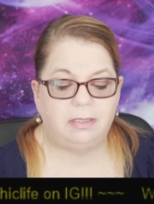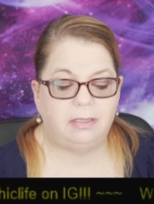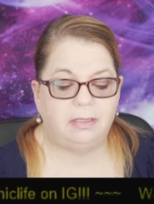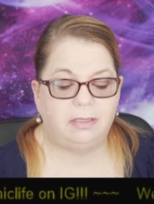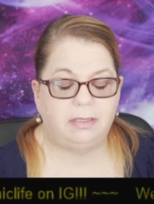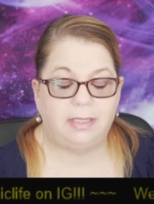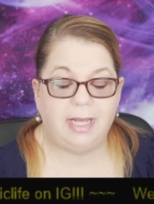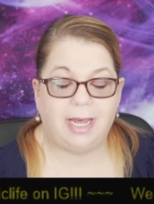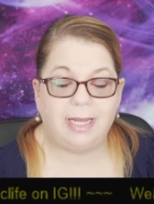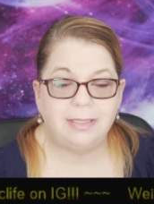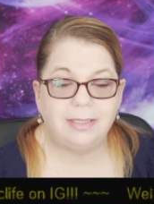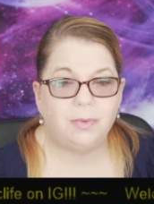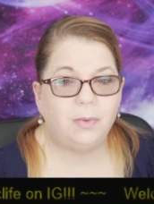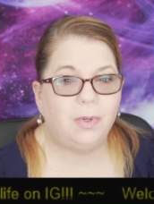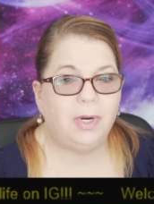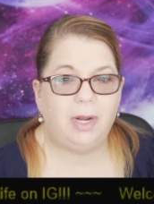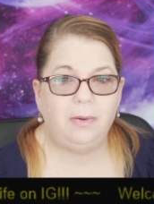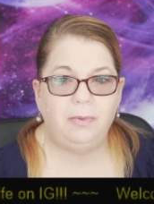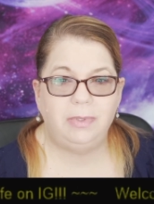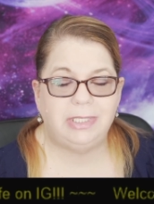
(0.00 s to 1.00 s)
that's
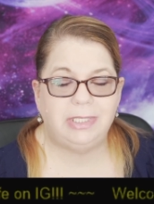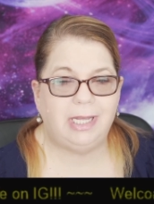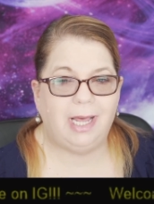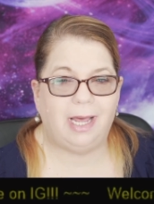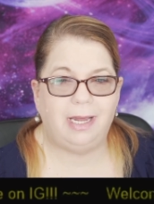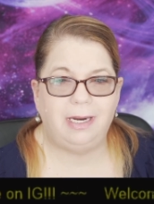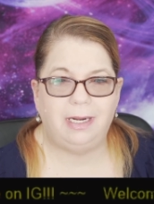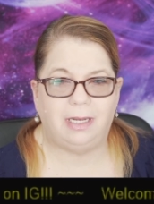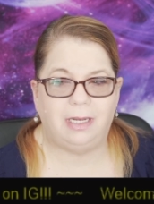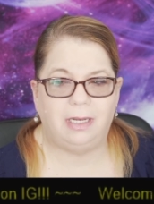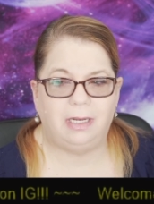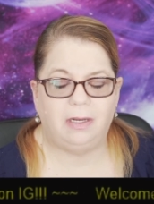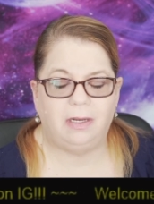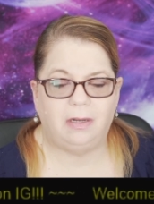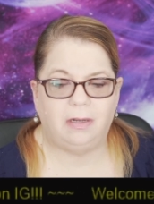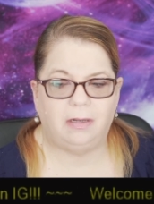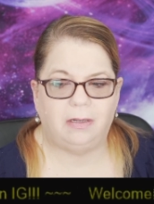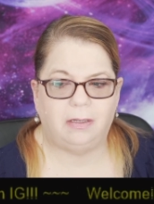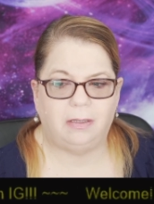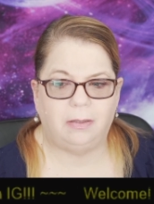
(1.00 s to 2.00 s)
what I was getting.
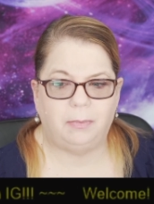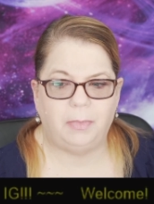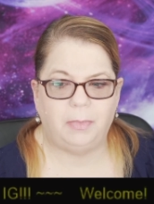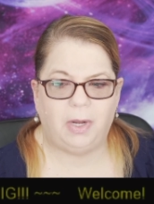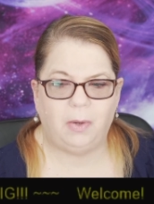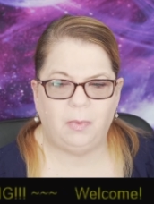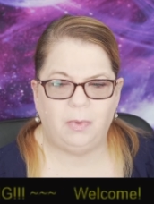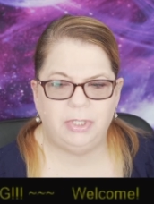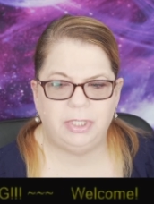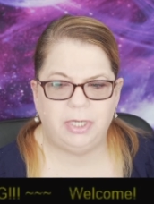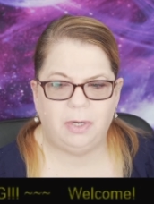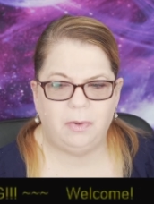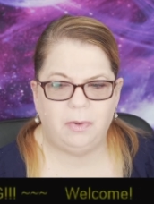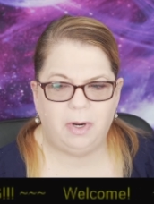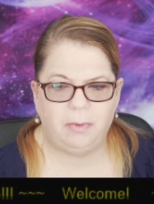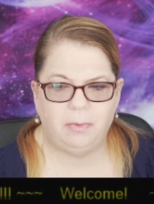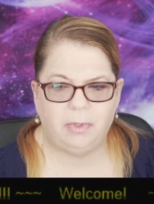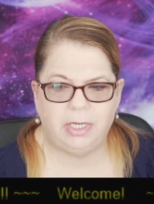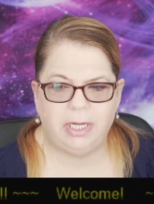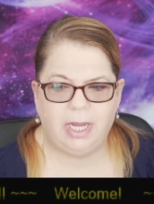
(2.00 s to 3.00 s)
Um, I wish I were
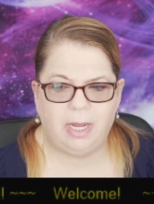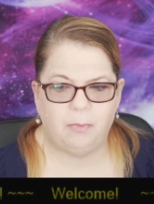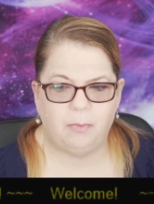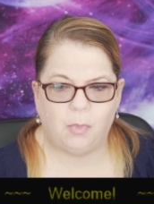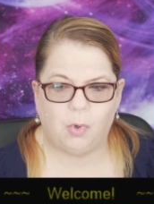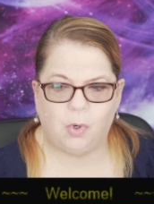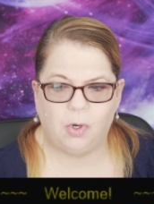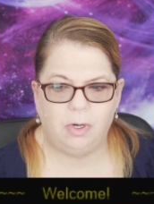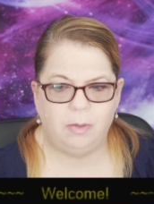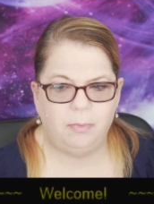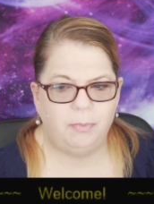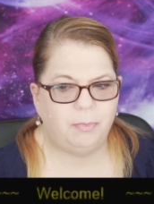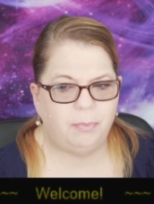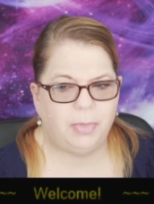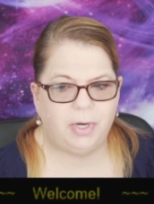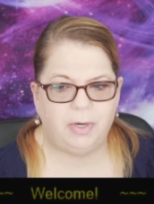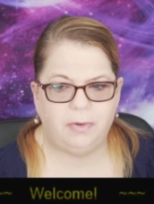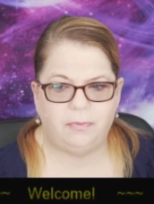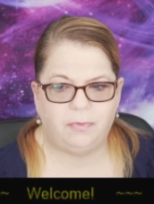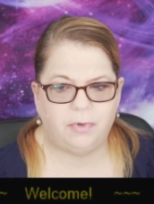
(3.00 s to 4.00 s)
able to get more,
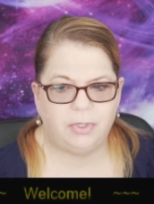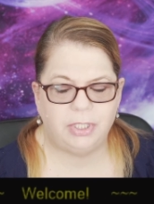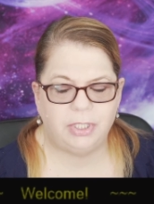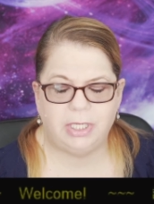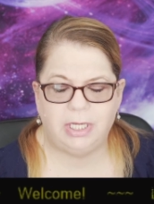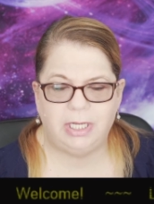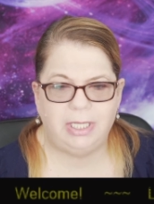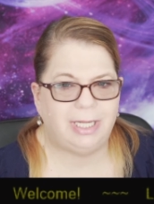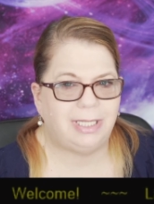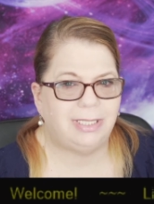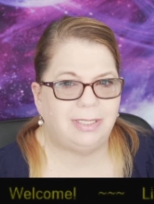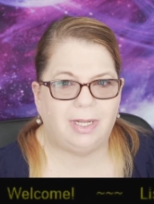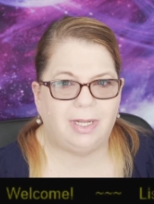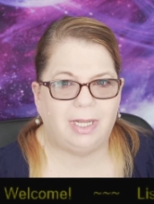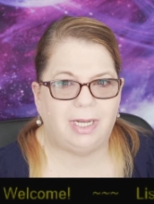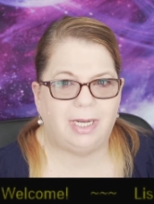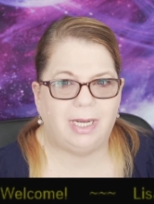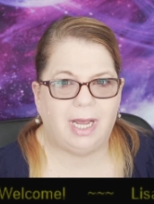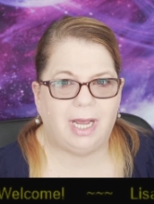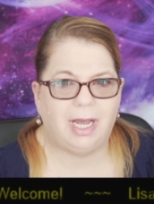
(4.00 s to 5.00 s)
but unfortunately, that's all
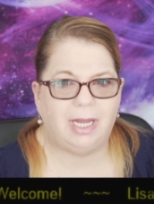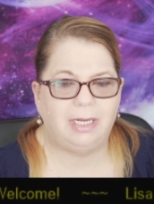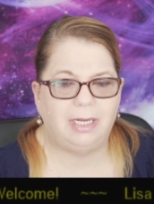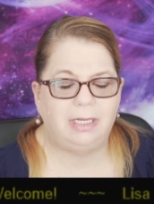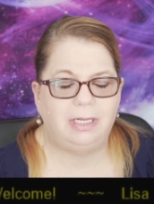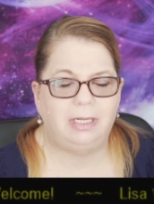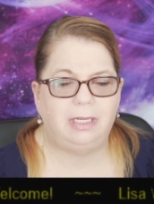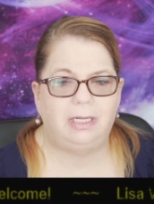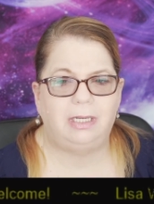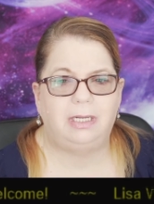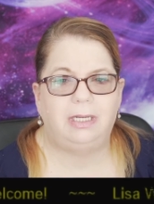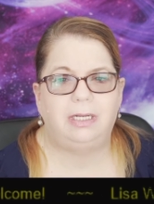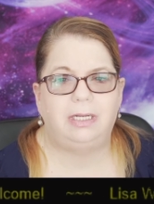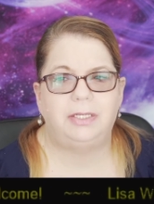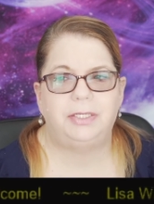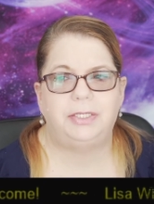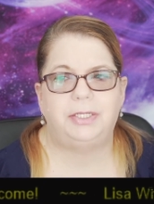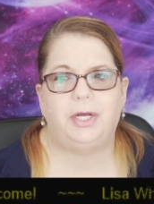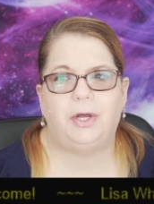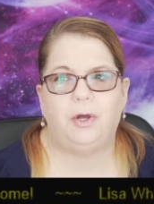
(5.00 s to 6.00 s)
I got.
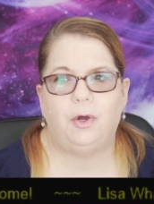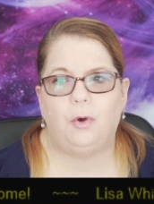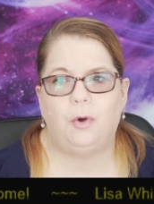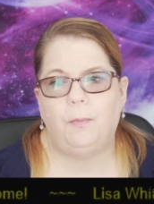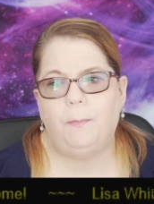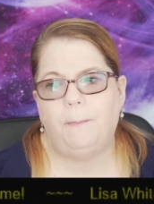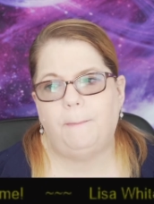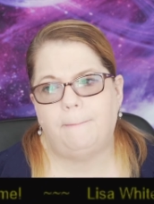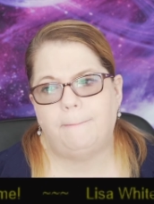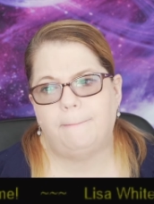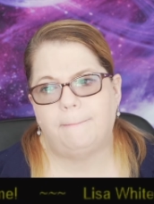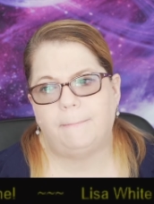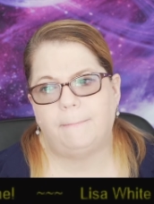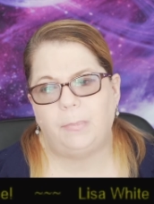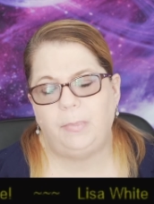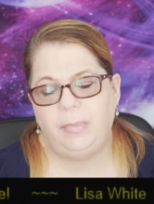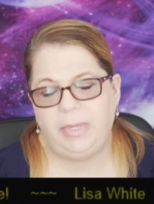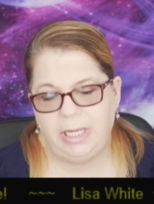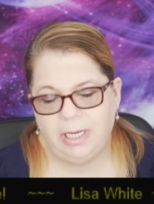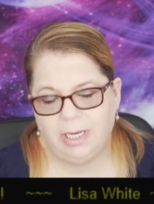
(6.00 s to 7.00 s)
So
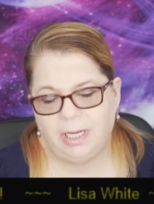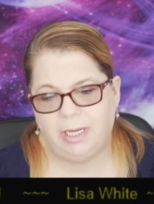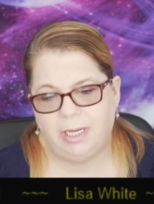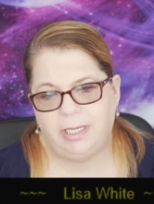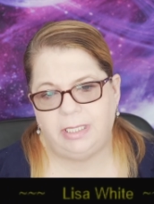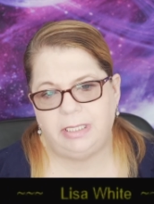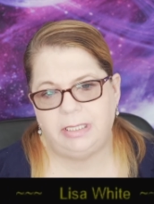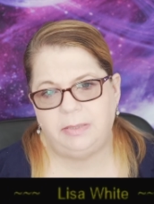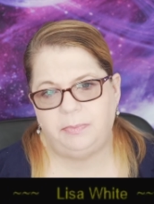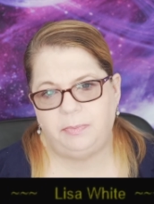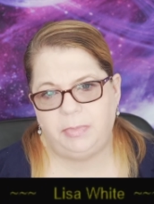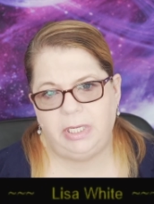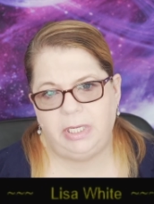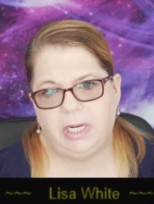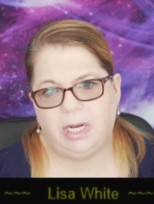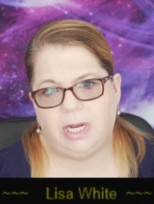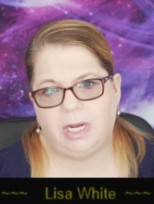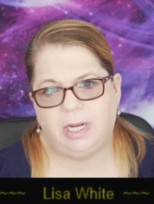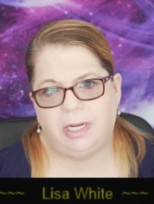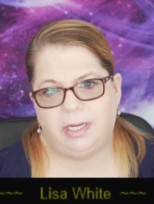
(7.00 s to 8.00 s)
be nice, be
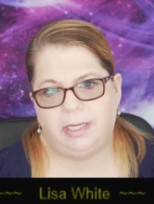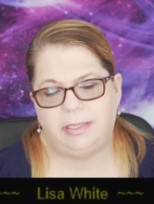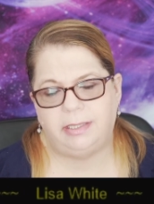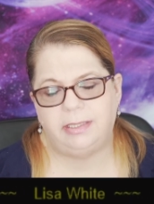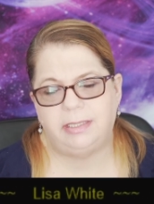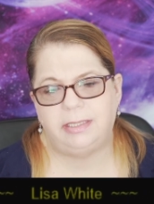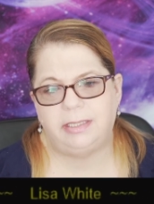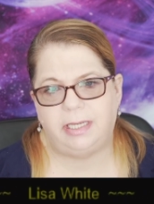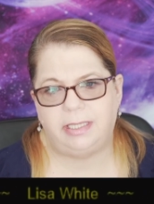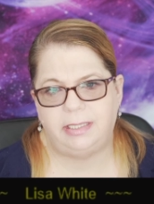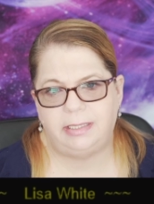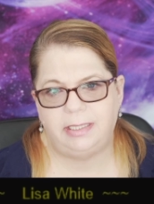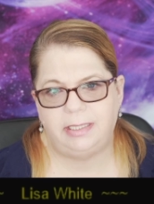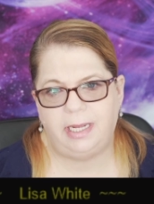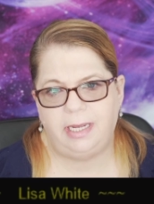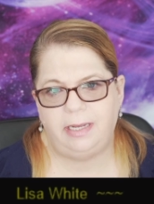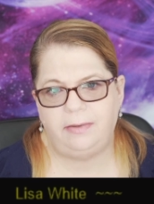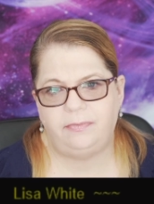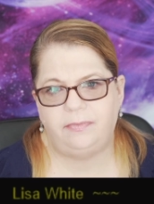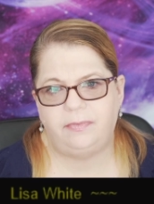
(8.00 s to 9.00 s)
kind, stay
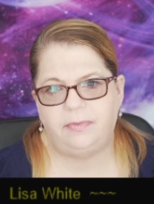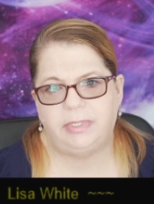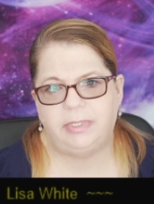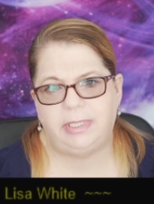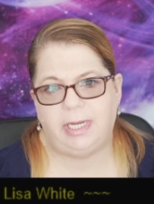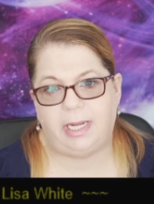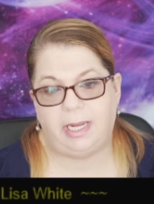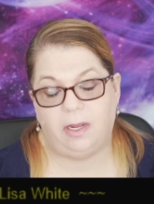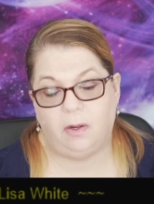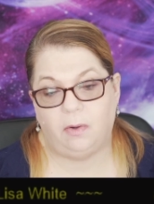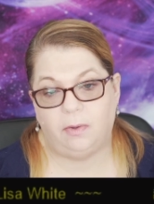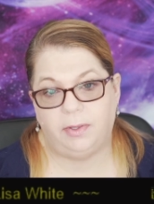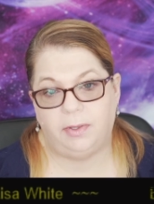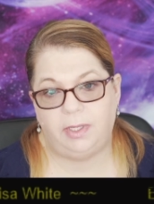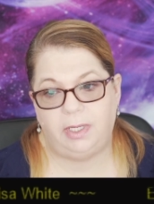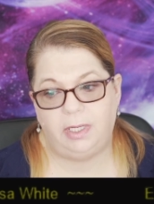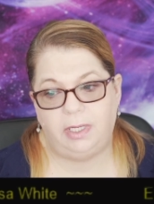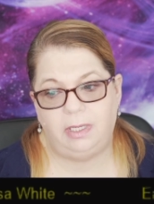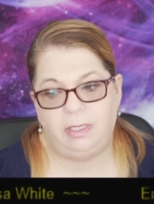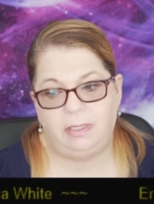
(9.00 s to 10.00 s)
safe, stay
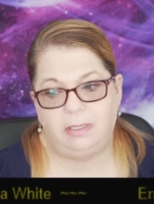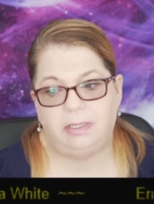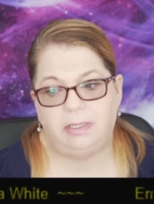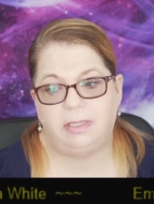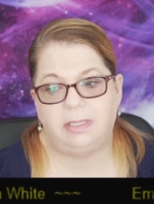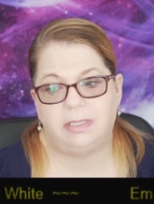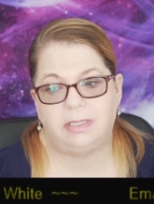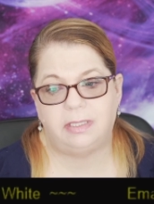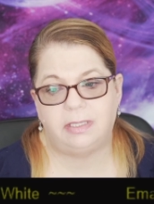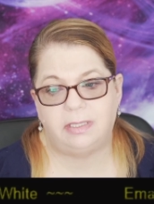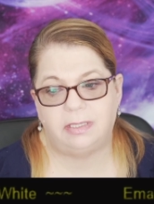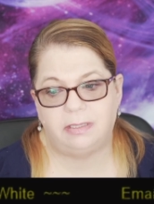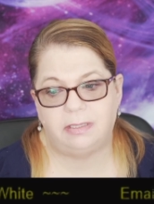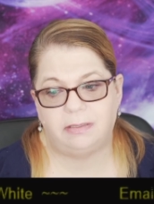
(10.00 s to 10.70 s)
healthy. This